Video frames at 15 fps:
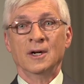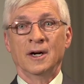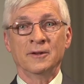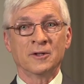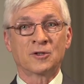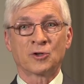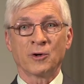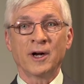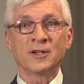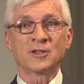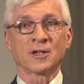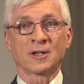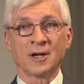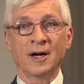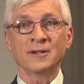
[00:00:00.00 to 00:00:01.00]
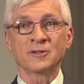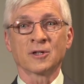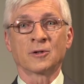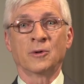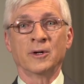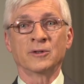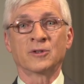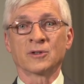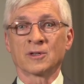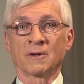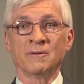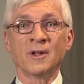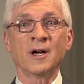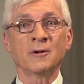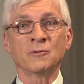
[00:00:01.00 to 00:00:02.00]
and the tragic consequences
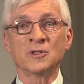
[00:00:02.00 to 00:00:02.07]
of not